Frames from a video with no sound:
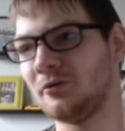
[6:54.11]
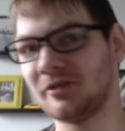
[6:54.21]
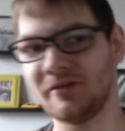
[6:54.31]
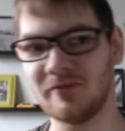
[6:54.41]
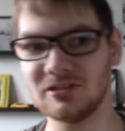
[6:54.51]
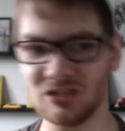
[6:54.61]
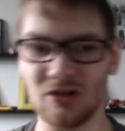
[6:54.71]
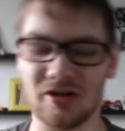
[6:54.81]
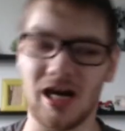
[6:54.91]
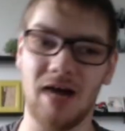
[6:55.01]
in the
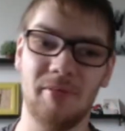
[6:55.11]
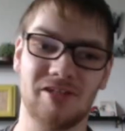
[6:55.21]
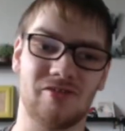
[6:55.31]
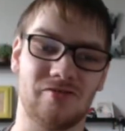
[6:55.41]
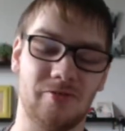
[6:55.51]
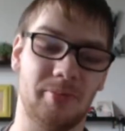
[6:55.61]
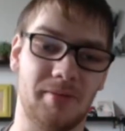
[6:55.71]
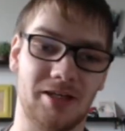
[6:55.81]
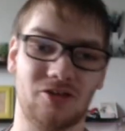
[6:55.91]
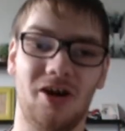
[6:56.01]
original comics of
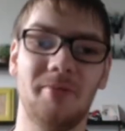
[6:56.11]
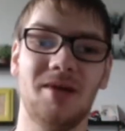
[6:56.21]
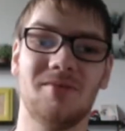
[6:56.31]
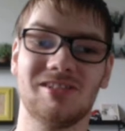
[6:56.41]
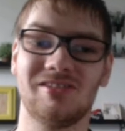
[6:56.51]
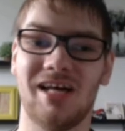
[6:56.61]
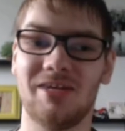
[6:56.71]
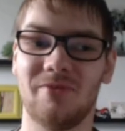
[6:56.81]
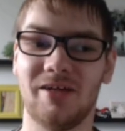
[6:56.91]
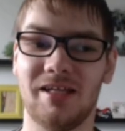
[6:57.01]
Superman, Toyman was
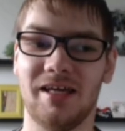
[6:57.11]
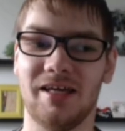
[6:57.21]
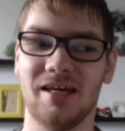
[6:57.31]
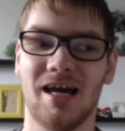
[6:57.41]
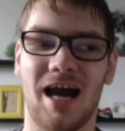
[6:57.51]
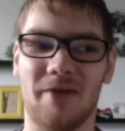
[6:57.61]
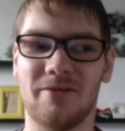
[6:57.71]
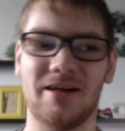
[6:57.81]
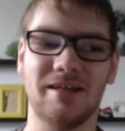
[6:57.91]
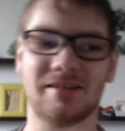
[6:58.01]
not really a
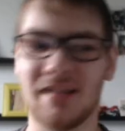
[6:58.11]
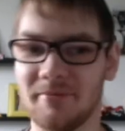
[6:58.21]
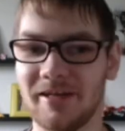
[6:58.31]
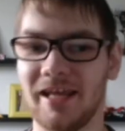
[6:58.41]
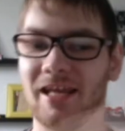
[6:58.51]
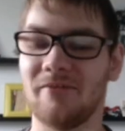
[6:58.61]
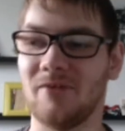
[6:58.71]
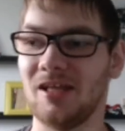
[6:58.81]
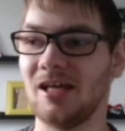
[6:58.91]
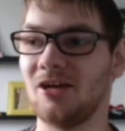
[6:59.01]
very intimidating
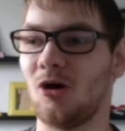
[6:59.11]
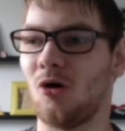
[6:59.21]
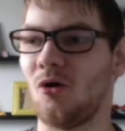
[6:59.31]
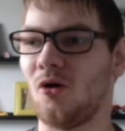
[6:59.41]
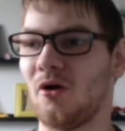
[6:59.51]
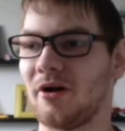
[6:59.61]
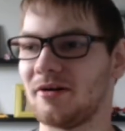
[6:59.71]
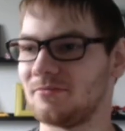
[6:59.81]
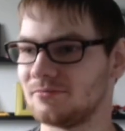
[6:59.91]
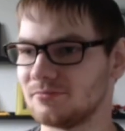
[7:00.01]
villain
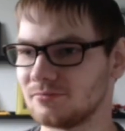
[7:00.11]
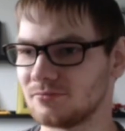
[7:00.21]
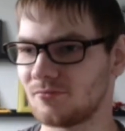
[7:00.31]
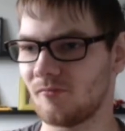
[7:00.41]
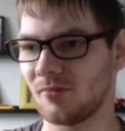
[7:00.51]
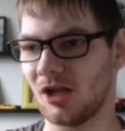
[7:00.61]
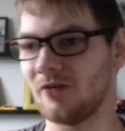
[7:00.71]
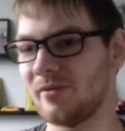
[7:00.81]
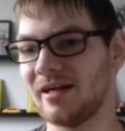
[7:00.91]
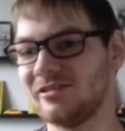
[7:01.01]
or a
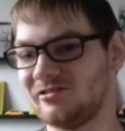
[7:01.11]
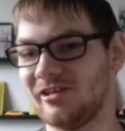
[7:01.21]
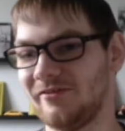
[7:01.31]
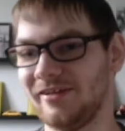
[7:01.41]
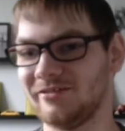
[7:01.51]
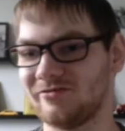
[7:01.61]
very serious